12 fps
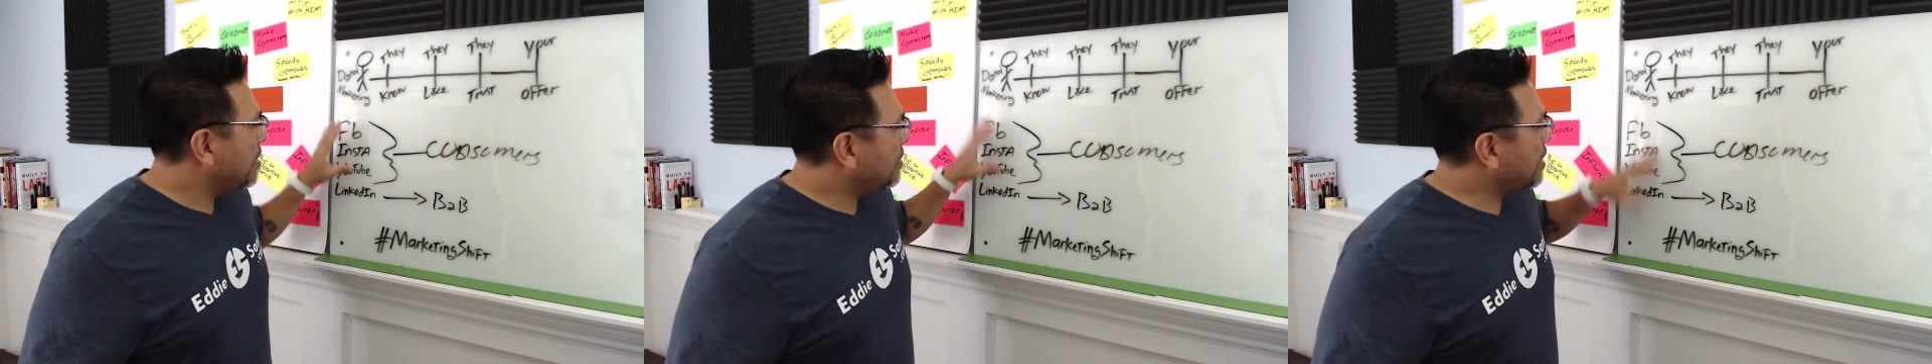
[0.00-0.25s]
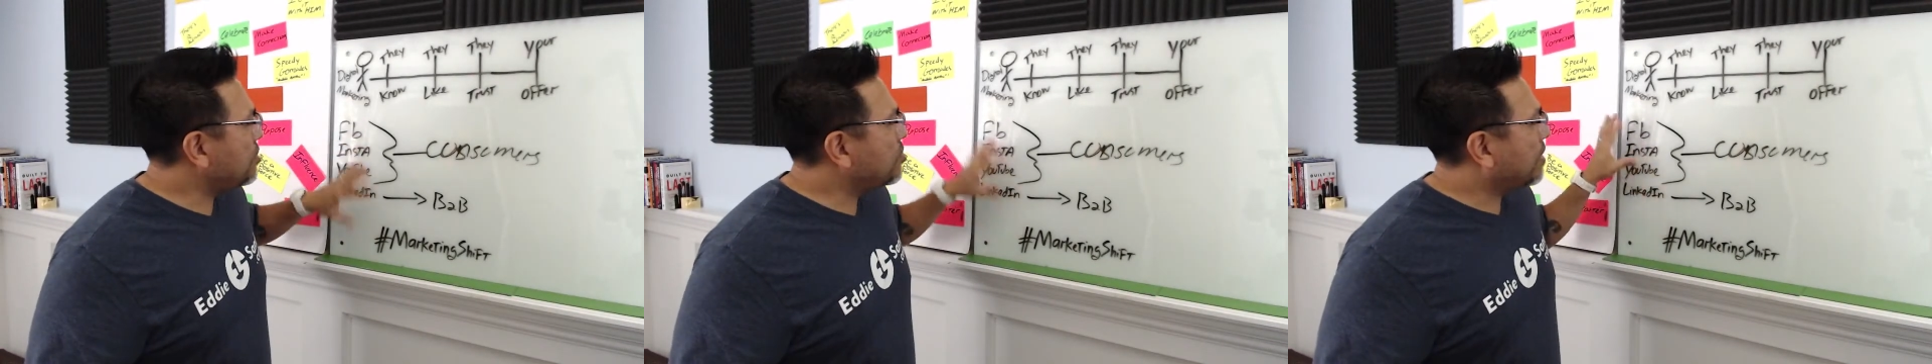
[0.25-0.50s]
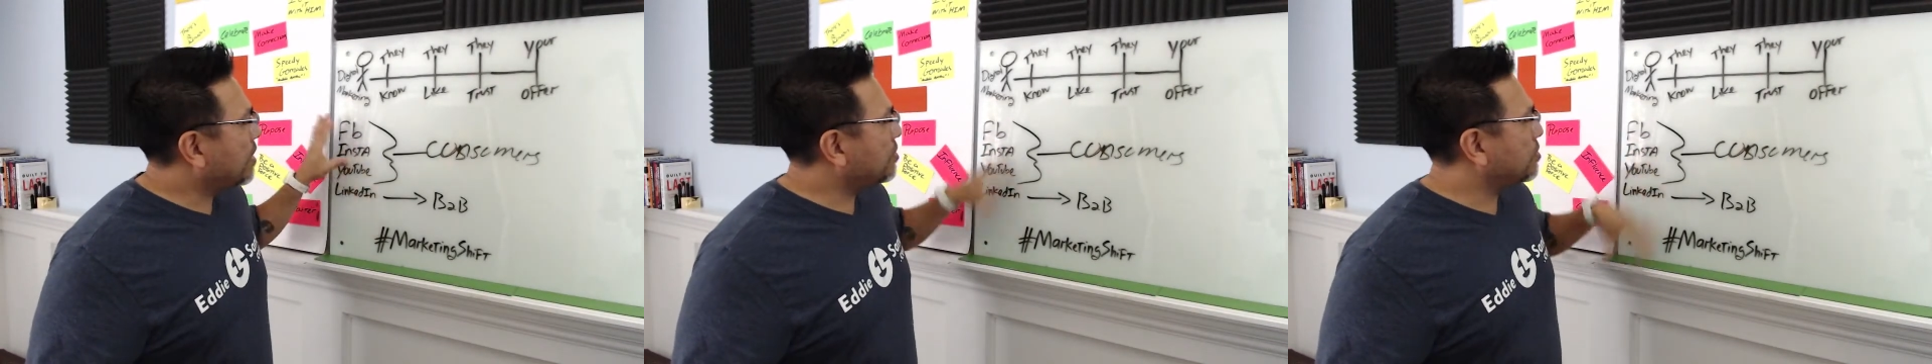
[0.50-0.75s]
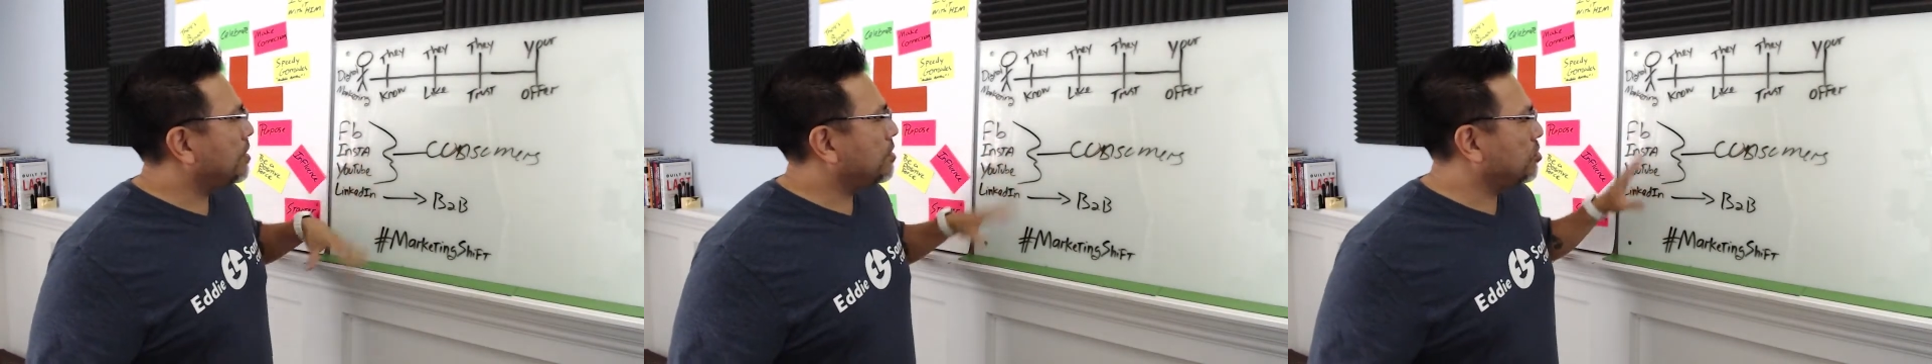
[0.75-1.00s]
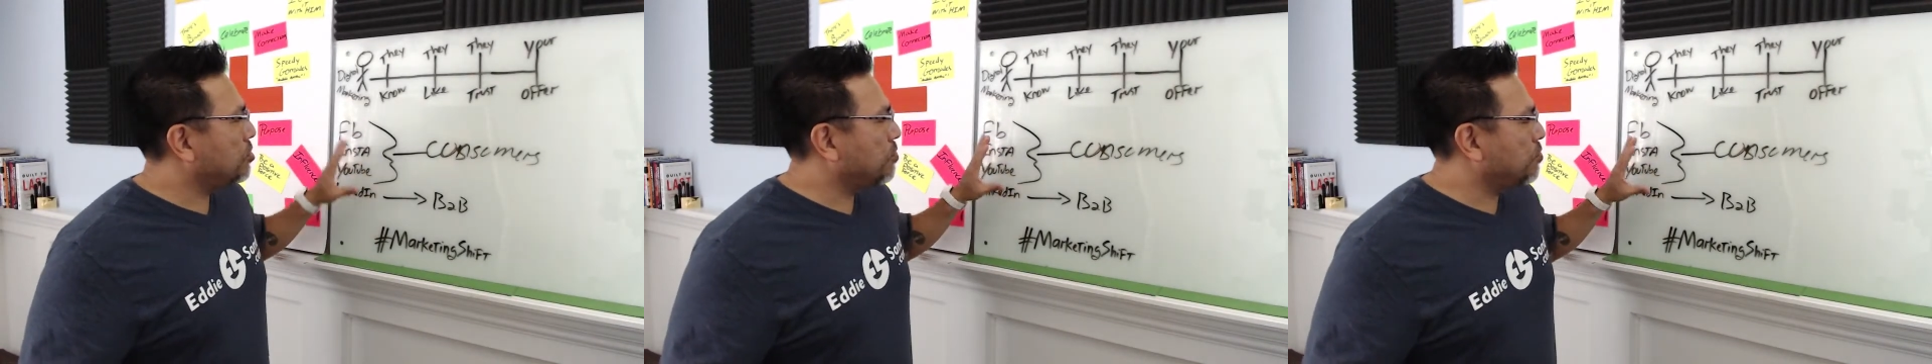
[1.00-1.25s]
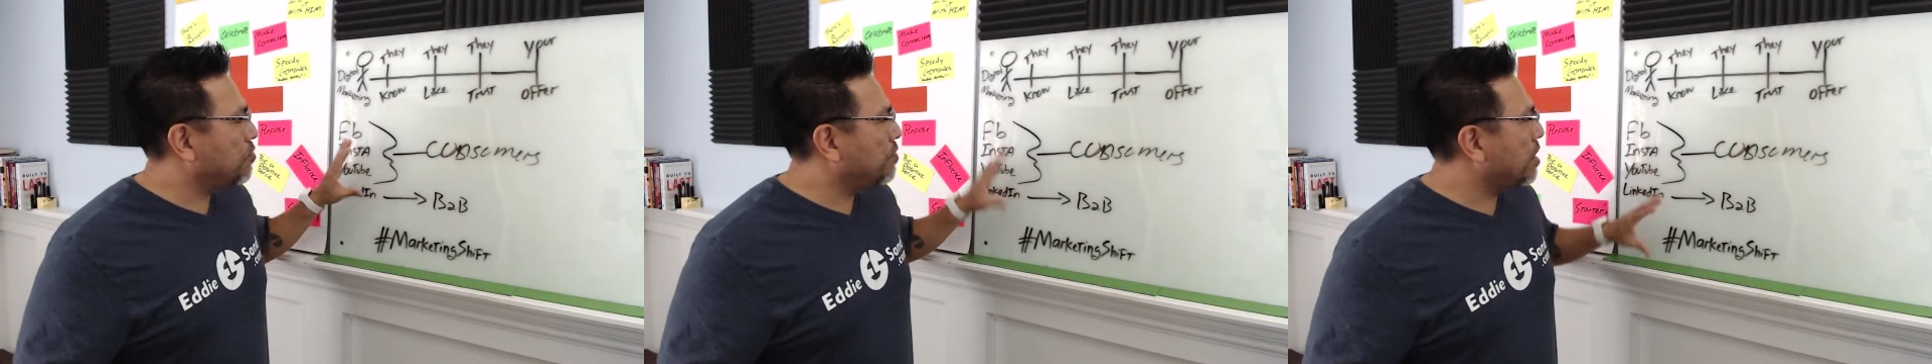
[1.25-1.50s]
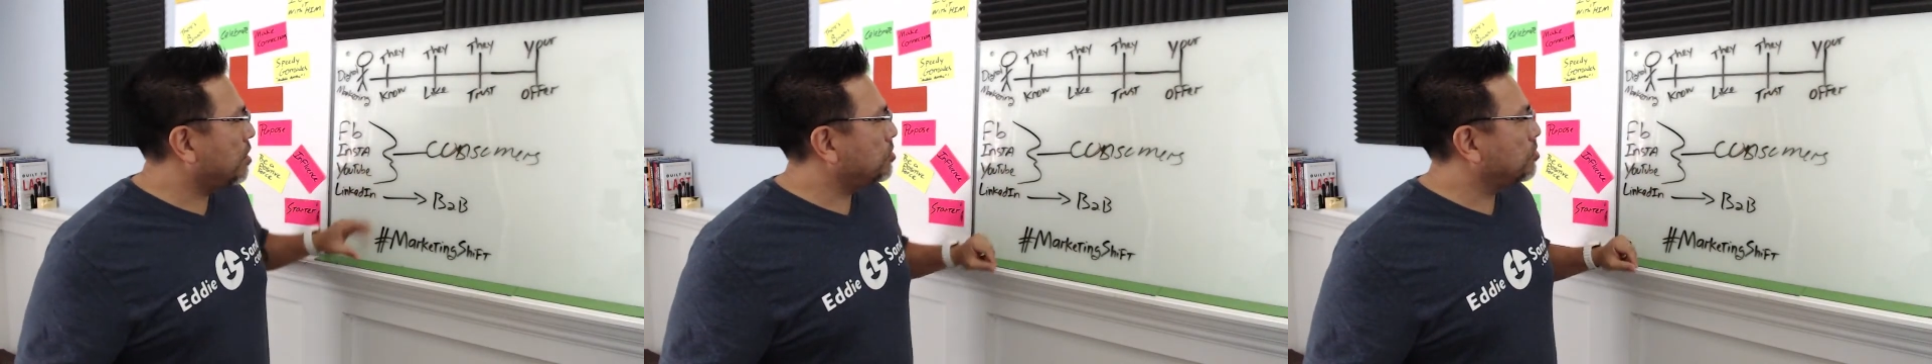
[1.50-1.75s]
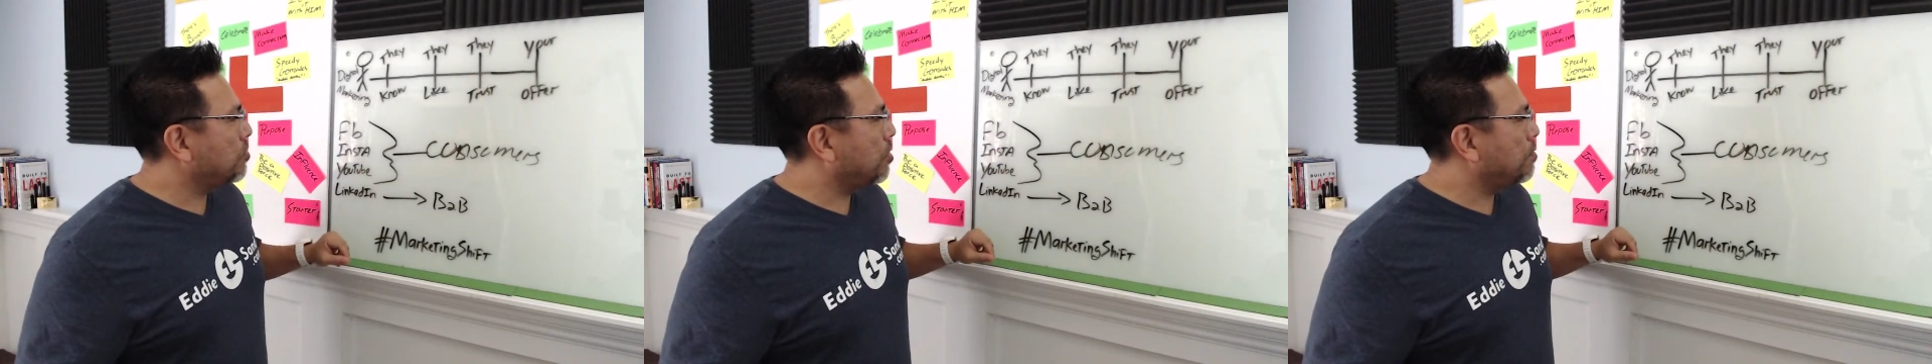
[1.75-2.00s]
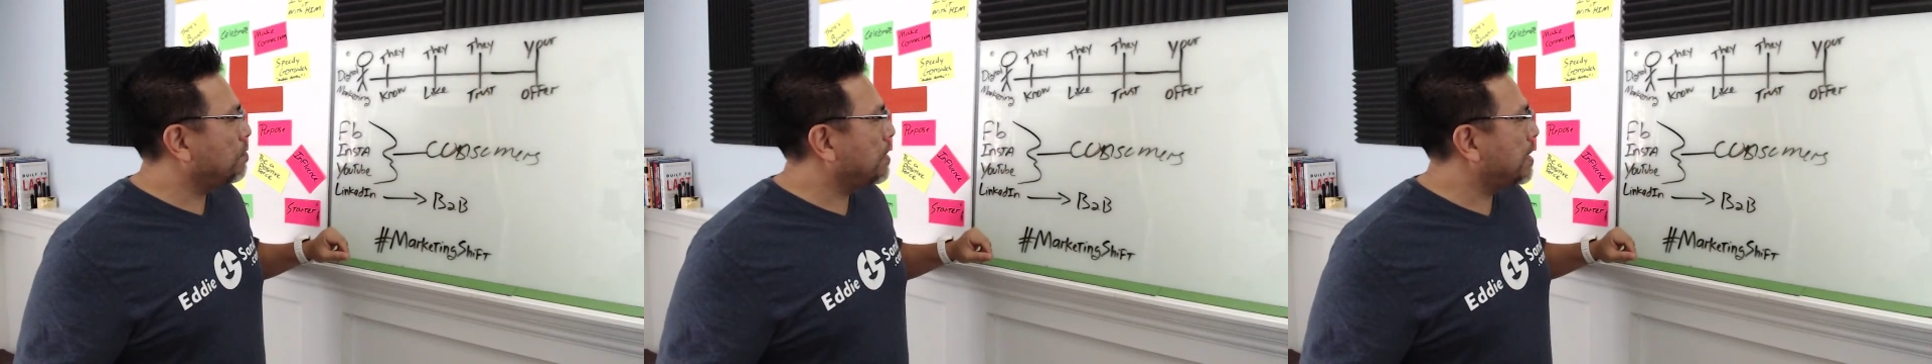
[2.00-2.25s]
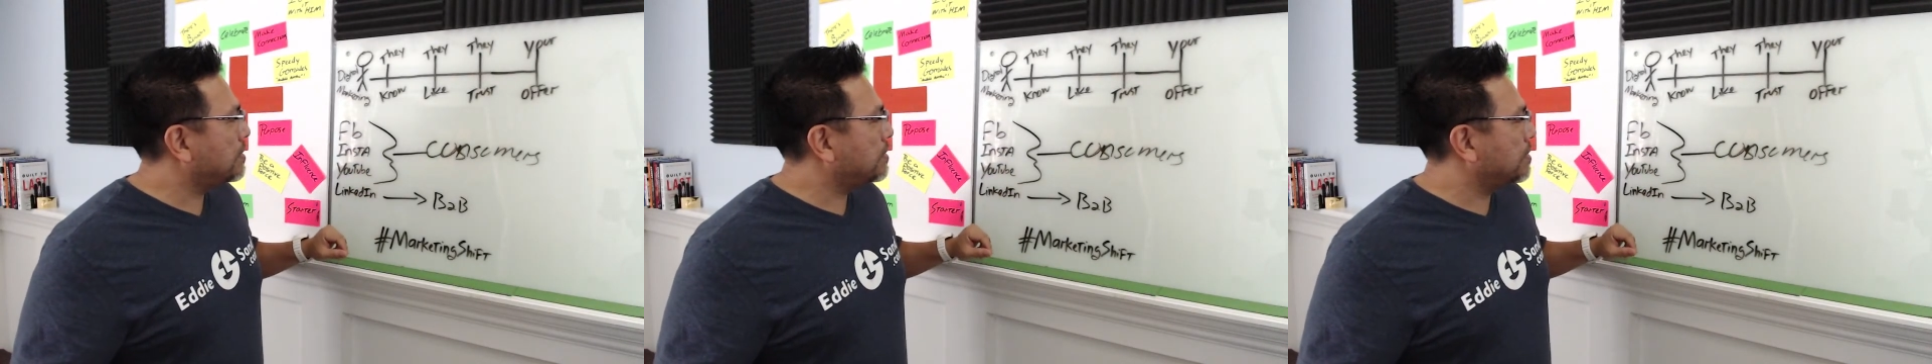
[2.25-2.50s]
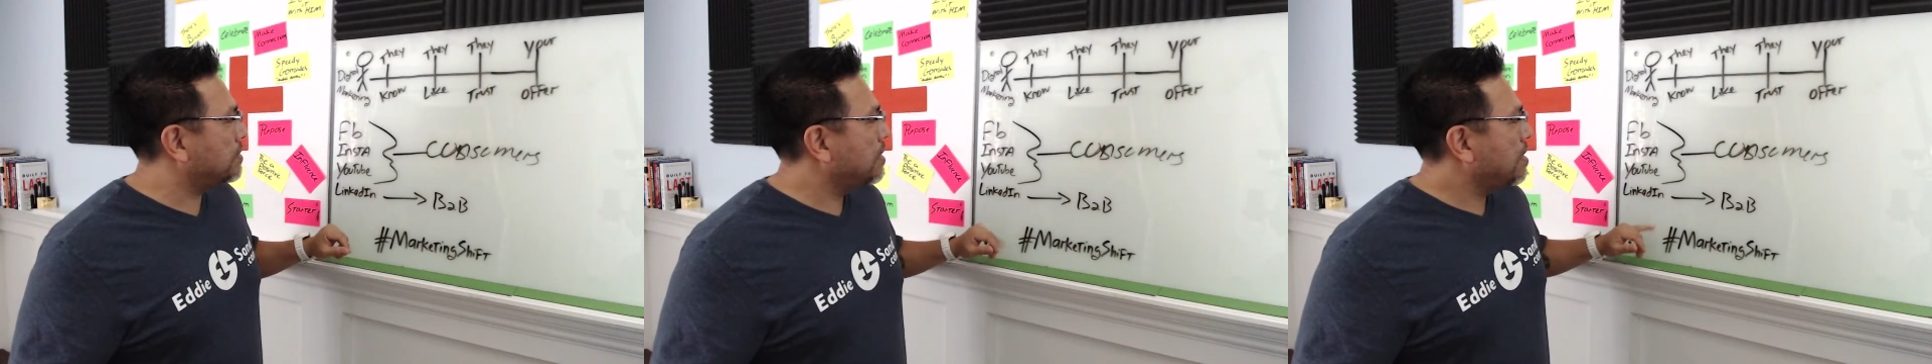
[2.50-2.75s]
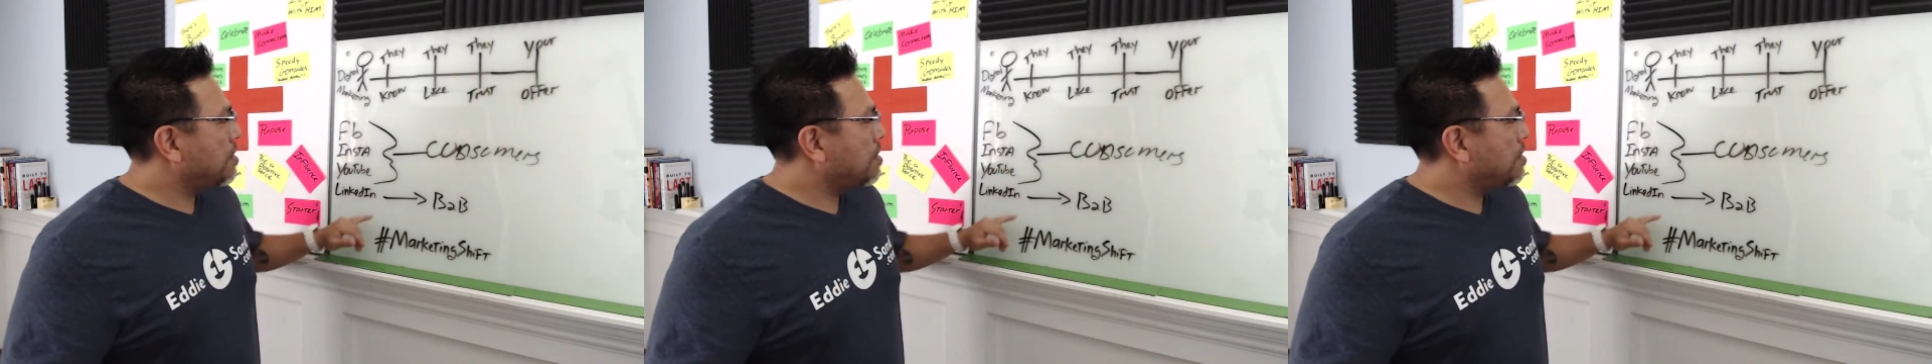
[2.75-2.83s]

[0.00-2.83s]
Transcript: then you can continue moving on to other places.